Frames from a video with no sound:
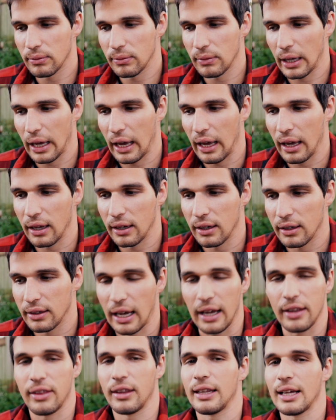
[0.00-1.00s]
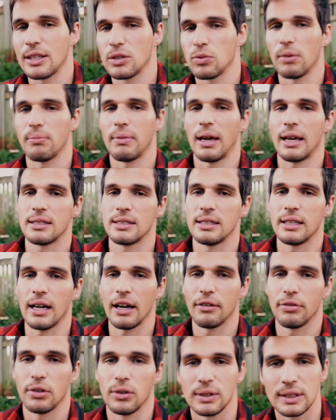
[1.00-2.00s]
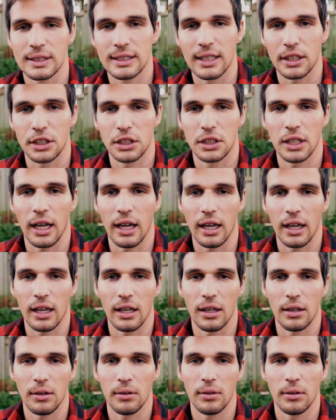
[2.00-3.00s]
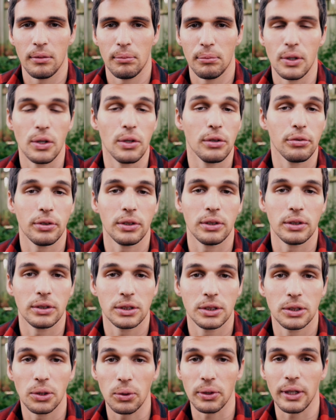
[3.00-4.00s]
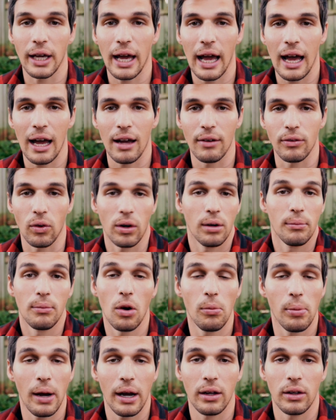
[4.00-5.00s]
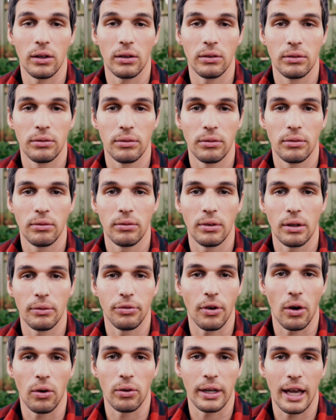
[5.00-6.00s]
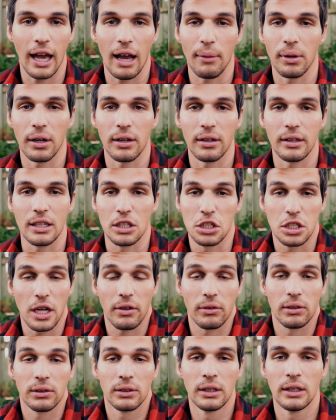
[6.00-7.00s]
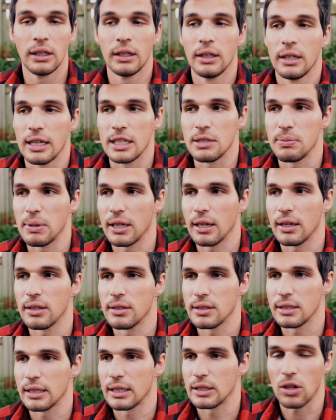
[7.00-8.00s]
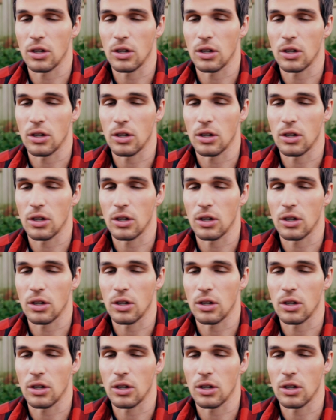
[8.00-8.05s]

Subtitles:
And I think that's what makes the iPhone such a beautiful tool to have, or a mobile phone camera in general, is because it's